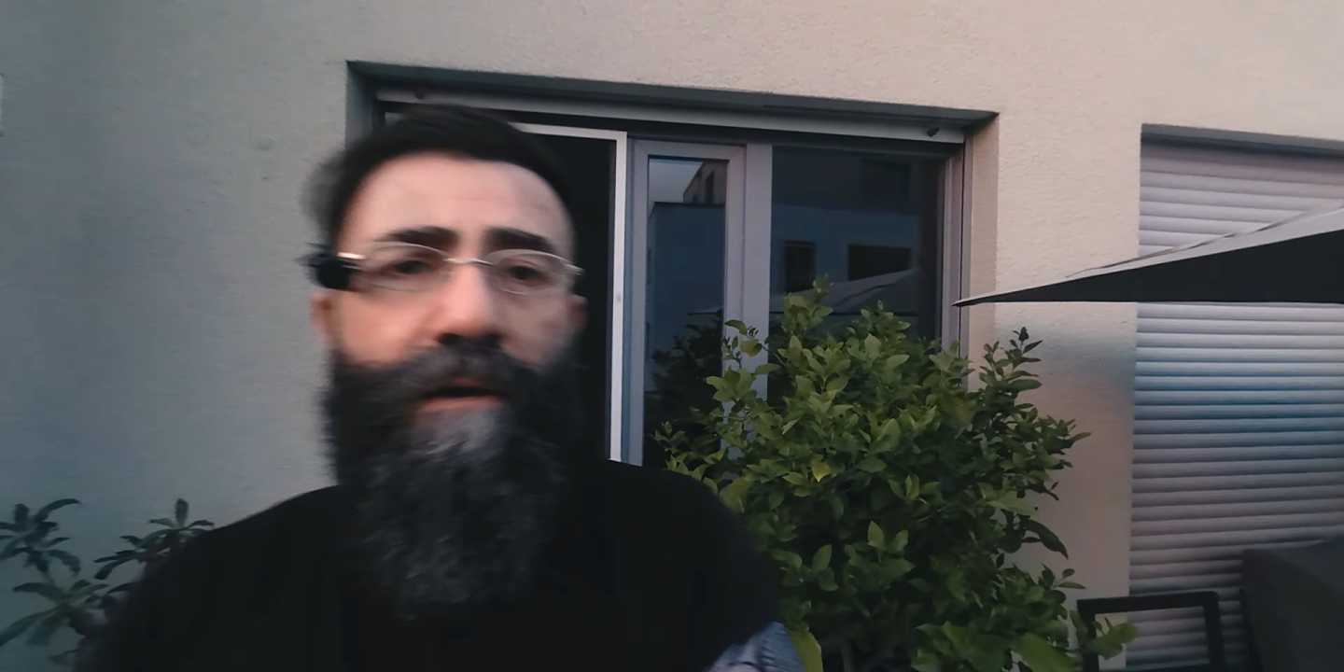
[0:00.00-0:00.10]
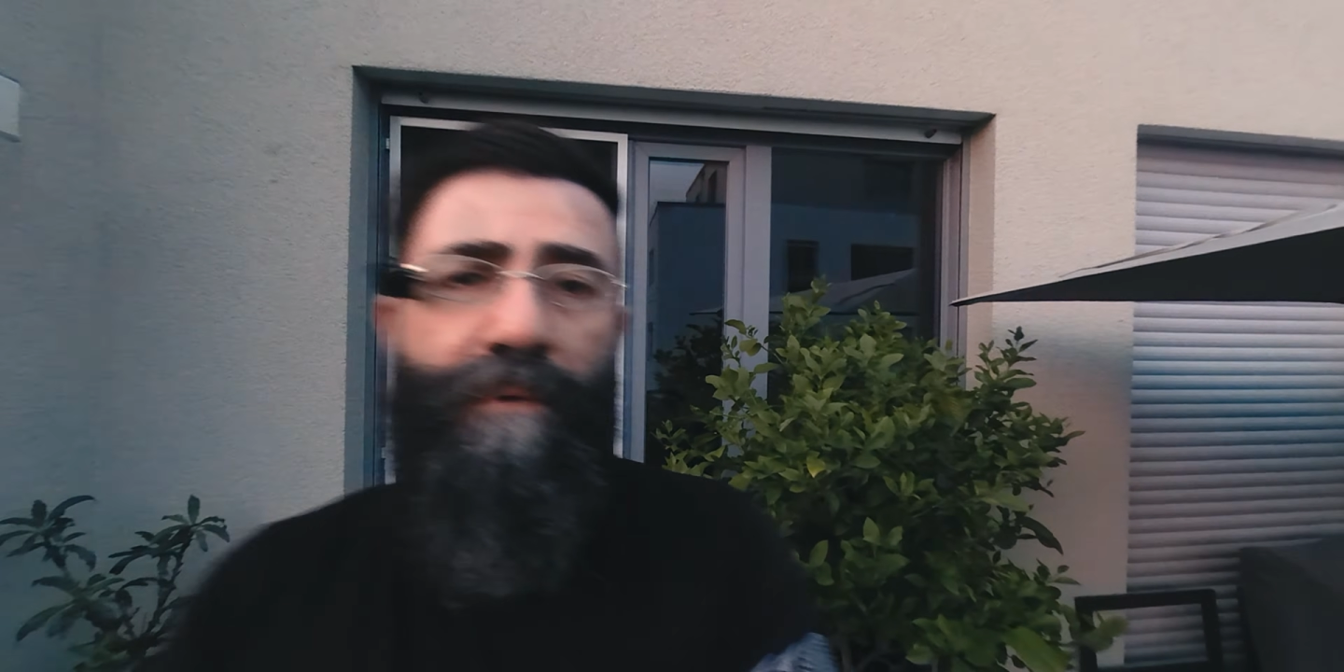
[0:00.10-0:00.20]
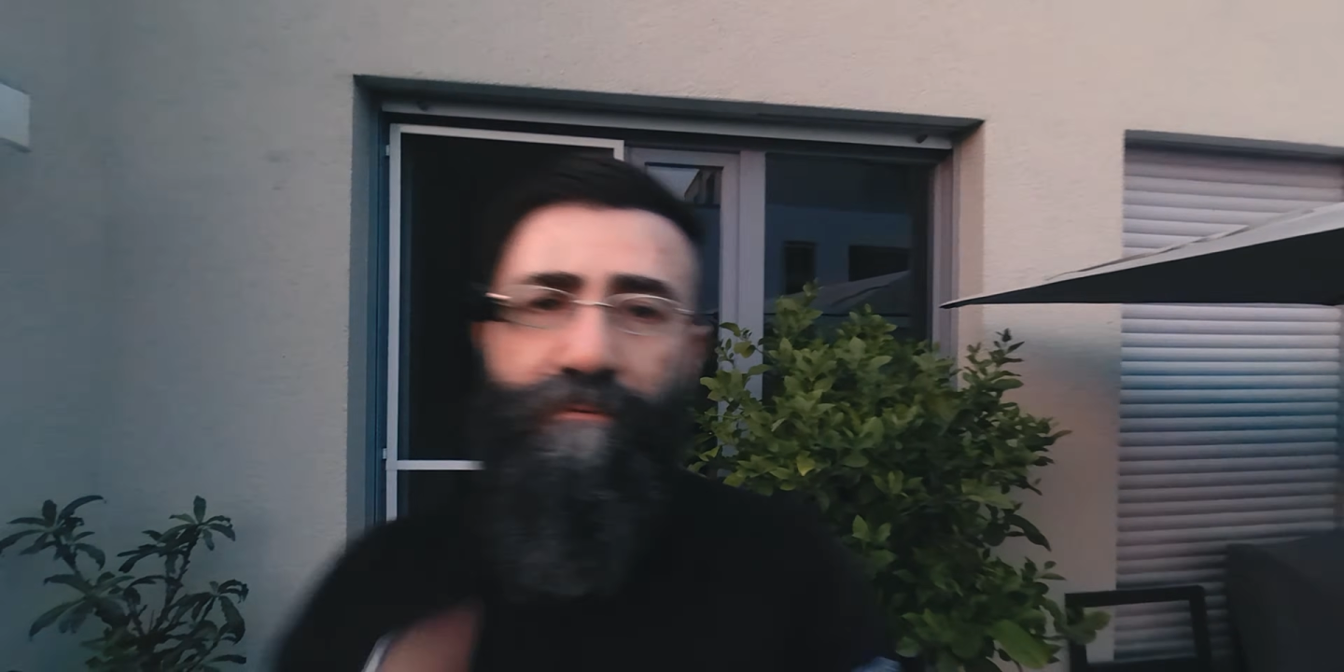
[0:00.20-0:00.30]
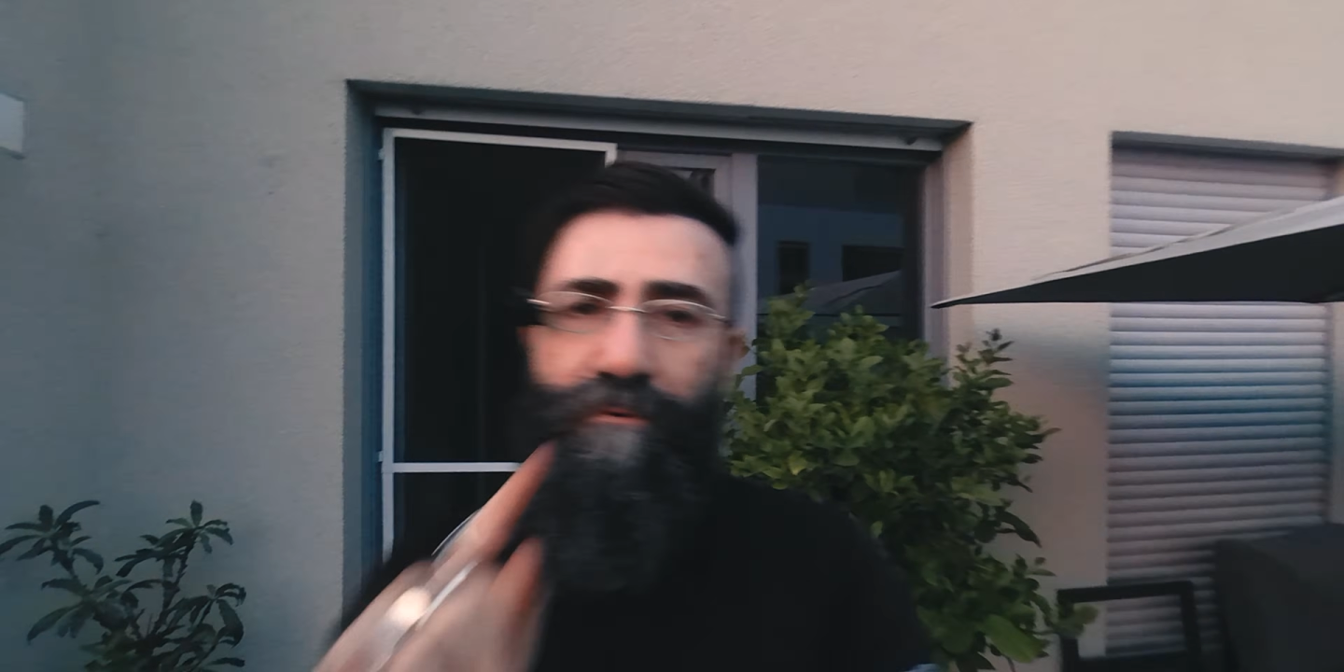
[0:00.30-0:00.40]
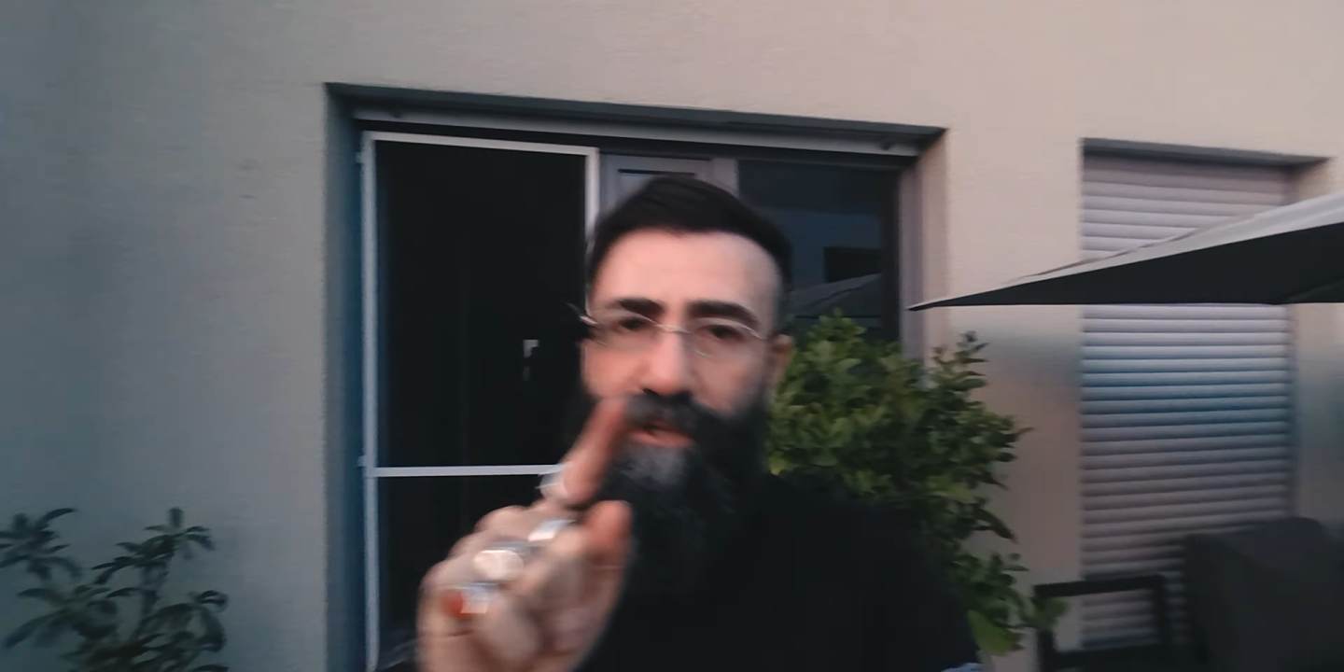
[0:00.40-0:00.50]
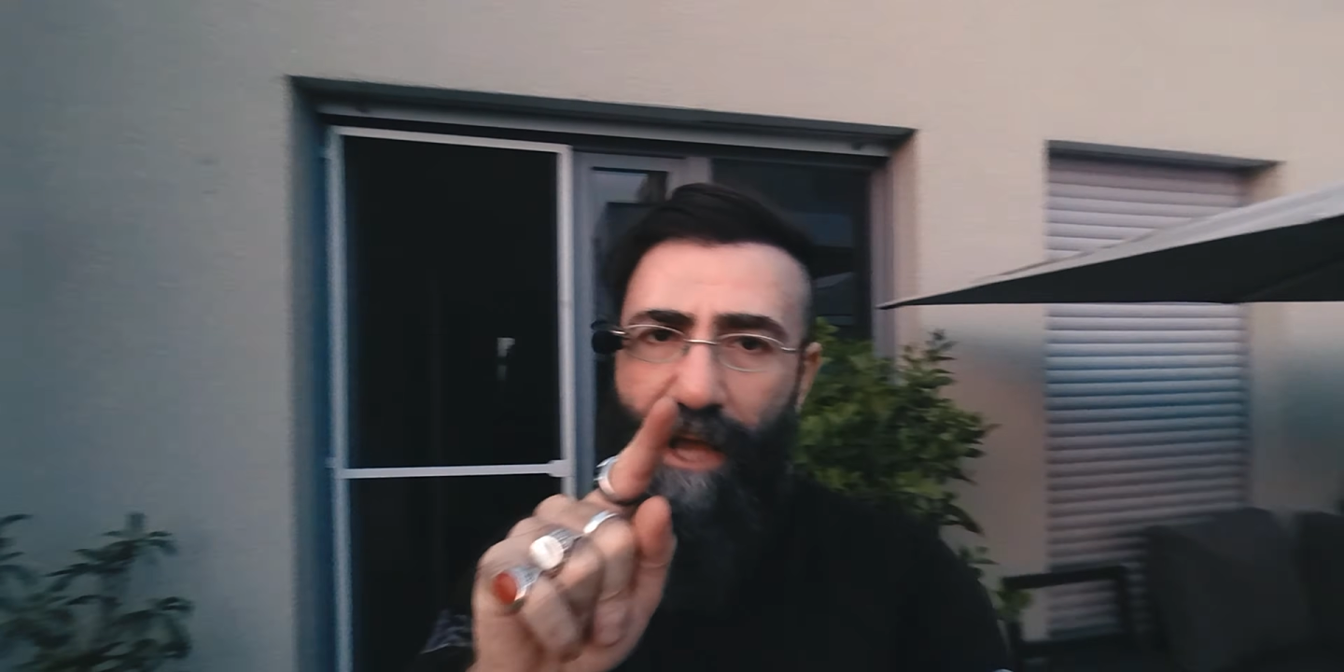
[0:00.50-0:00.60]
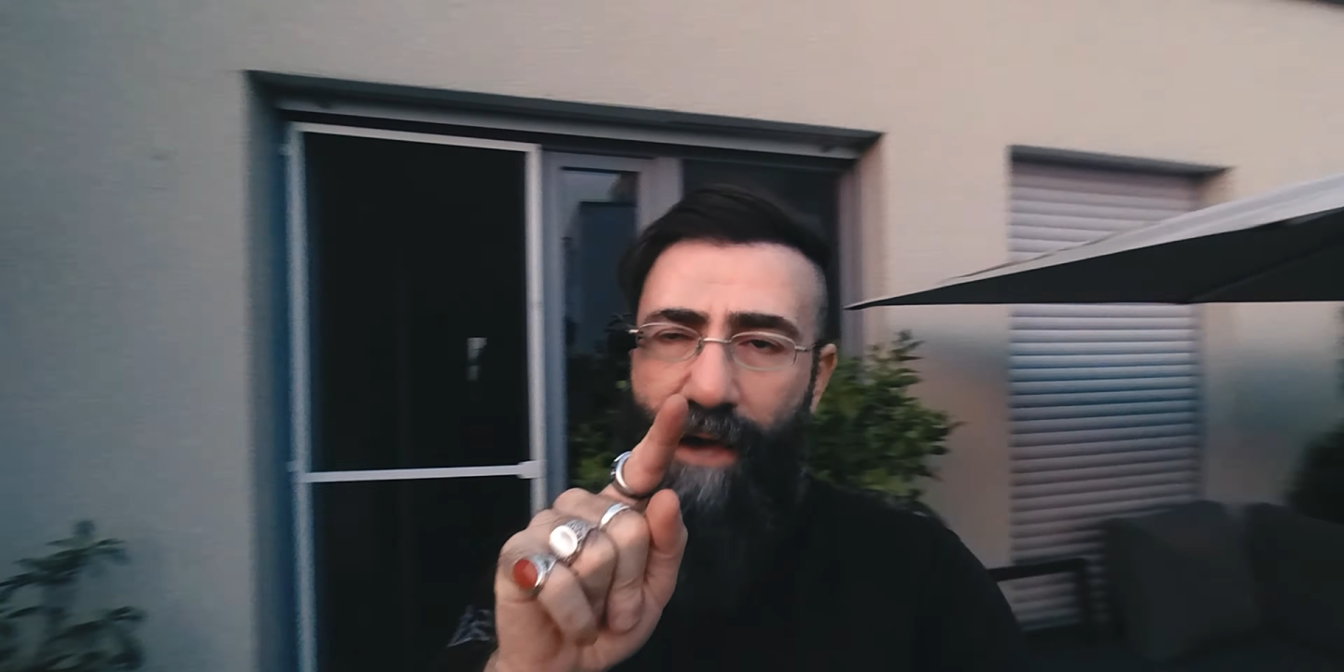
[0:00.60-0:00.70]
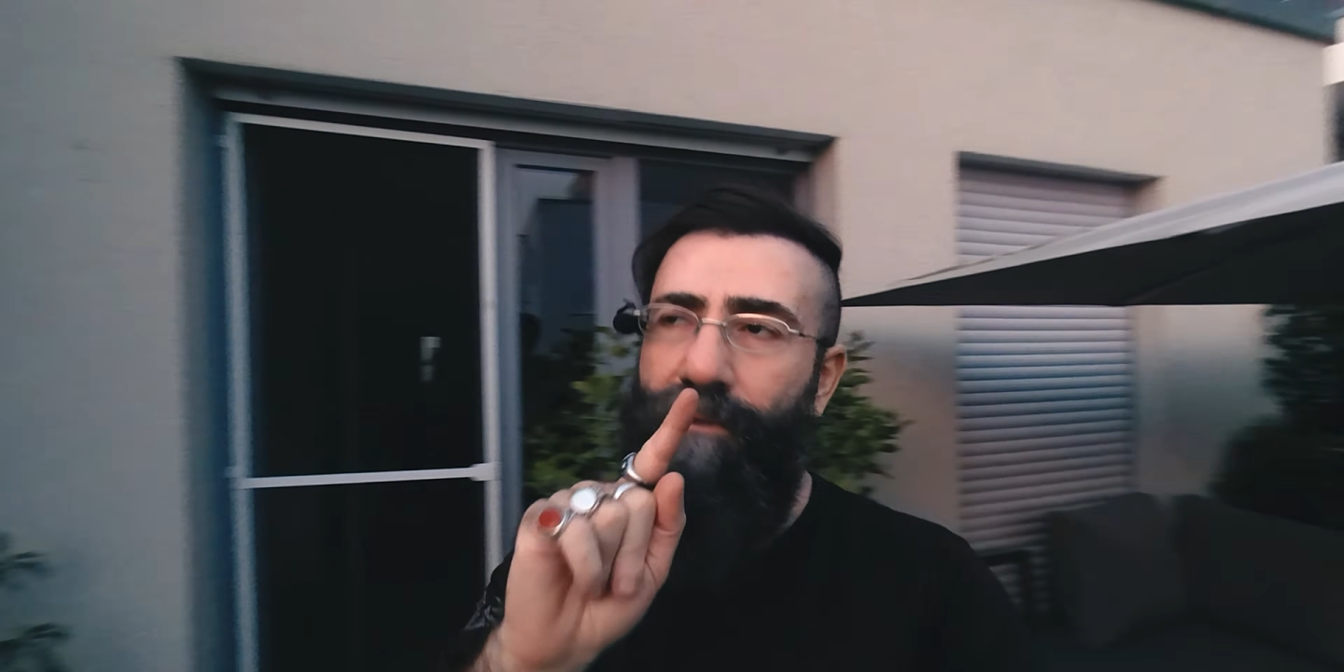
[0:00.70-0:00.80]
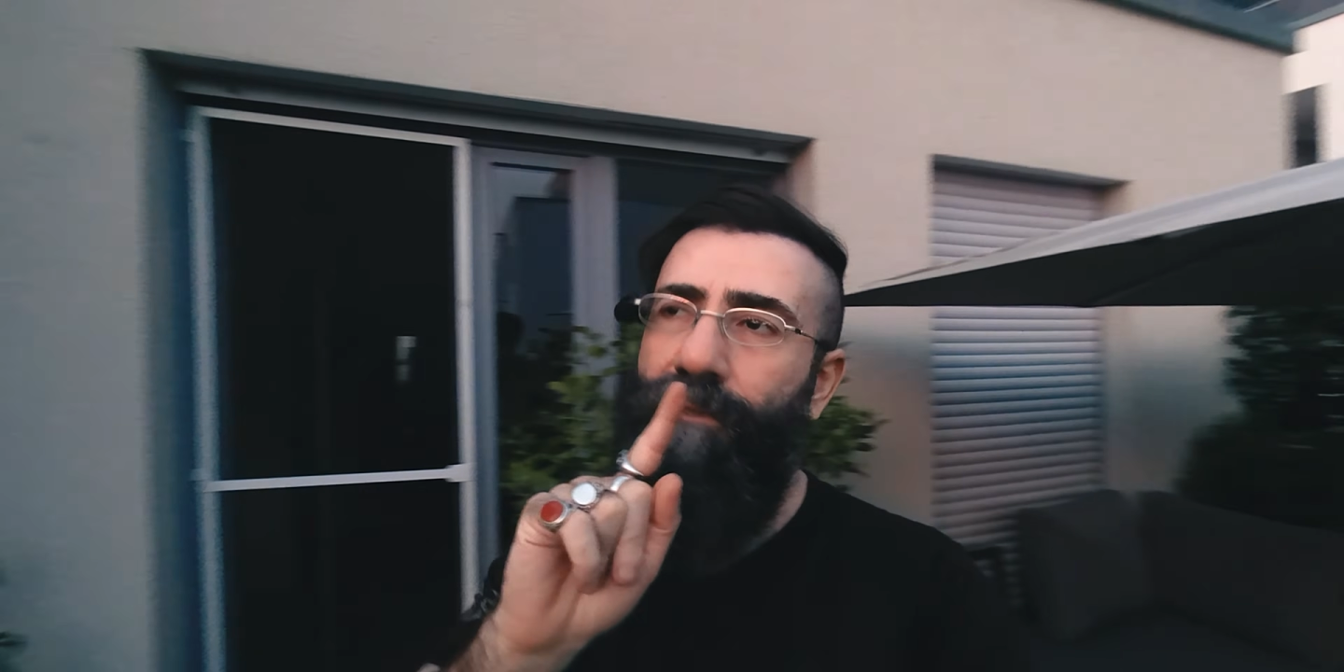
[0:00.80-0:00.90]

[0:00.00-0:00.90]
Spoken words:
But for now,